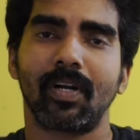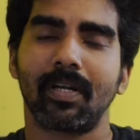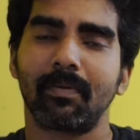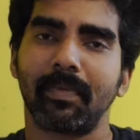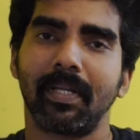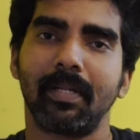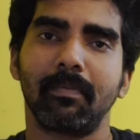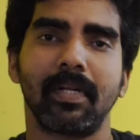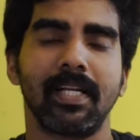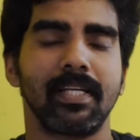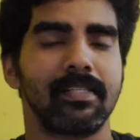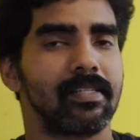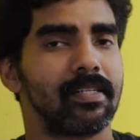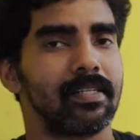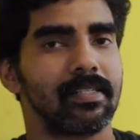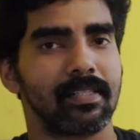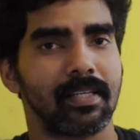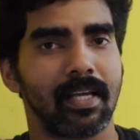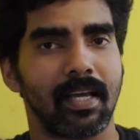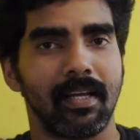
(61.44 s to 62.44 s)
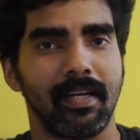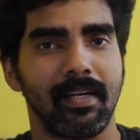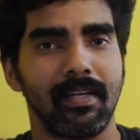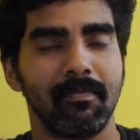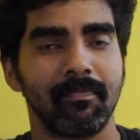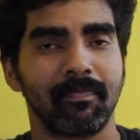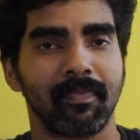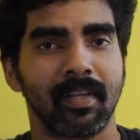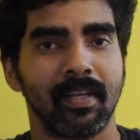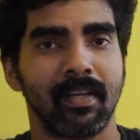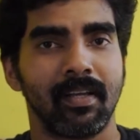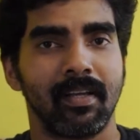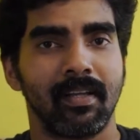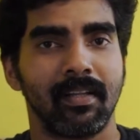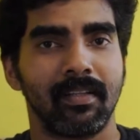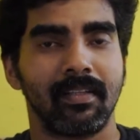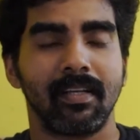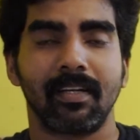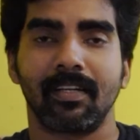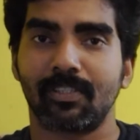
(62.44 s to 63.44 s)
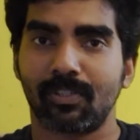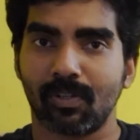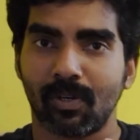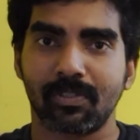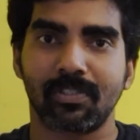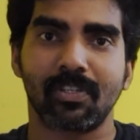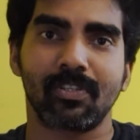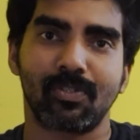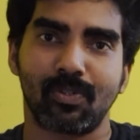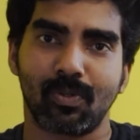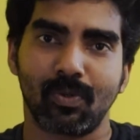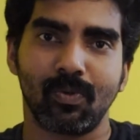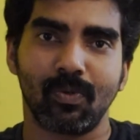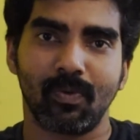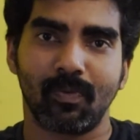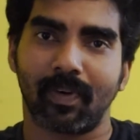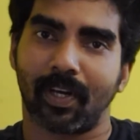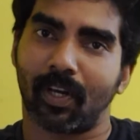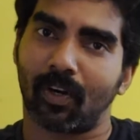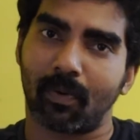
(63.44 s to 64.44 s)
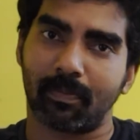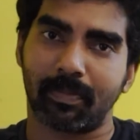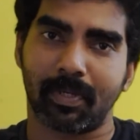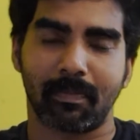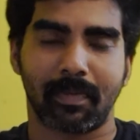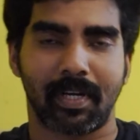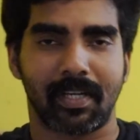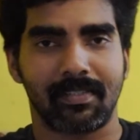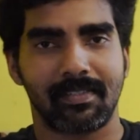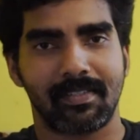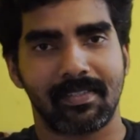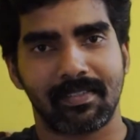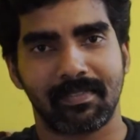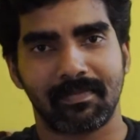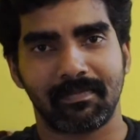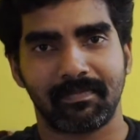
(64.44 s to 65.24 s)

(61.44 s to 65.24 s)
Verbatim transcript: a minimalistic scale, the resources too were optimized.